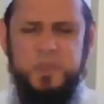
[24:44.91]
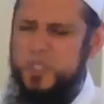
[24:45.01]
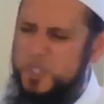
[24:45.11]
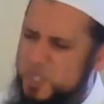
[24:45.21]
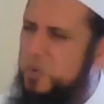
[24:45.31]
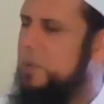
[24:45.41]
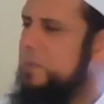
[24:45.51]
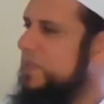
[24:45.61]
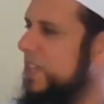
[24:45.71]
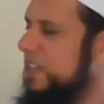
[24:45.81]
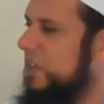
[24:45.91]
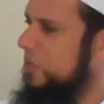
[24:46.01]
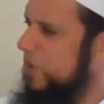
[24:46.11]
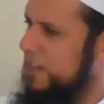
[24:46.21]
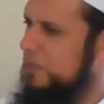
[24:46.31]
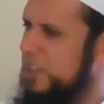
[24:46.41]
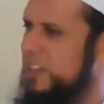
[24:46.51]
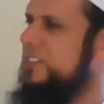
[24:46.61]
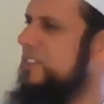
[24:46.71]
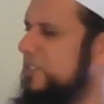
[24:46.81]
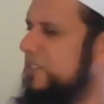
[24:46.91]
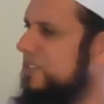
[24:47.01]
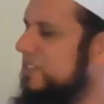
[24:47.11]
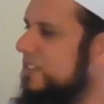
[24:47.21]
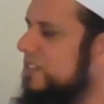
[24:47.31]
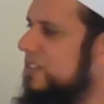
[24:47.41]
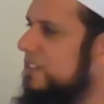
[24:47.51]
be so upset. What is this?